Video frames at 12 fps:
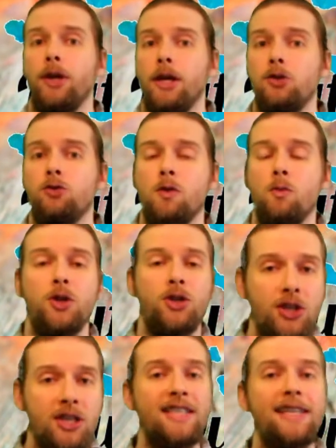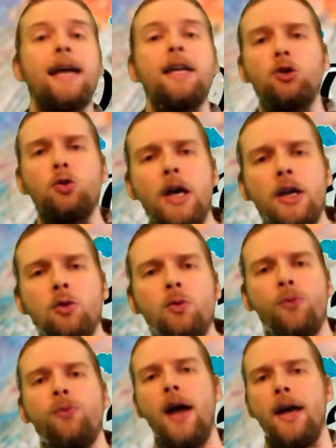history which are designed to get you
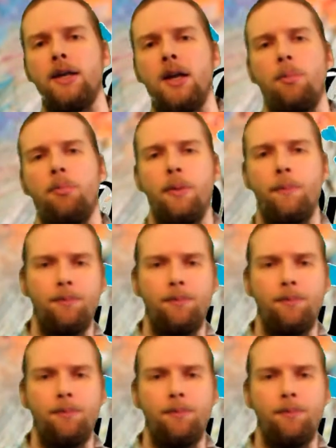fired up.